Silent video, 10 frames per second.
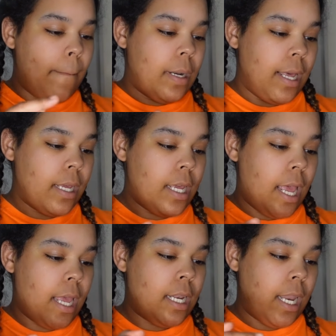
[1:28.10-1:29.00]
plug
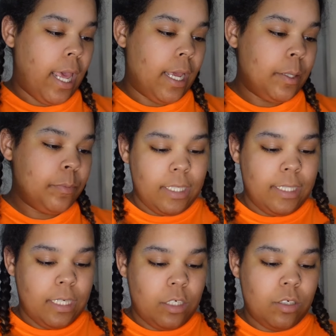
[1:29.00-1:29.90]
and lay,
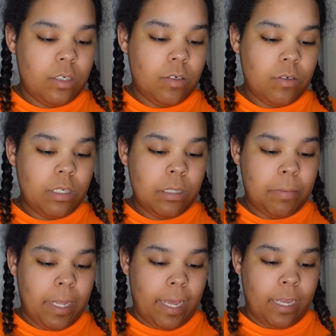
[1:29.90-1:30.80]
digital
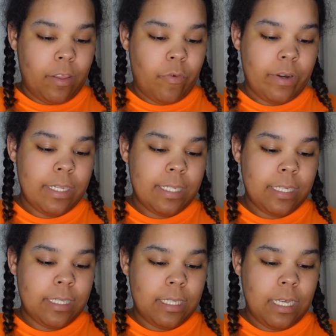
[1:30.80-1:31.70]
display,
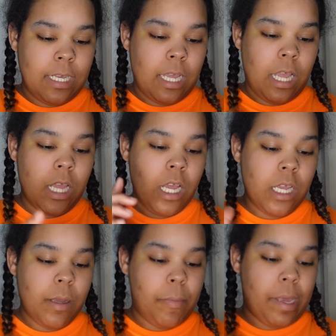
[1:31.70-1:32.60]
360
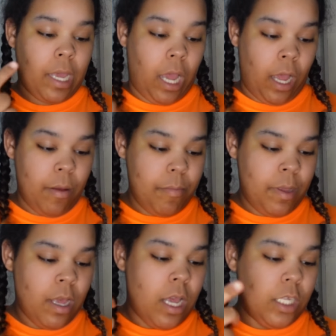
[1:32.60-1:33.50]
pickup,
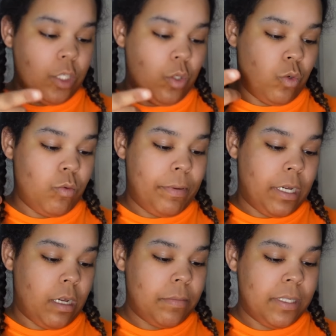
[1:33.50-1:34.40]
dual pickup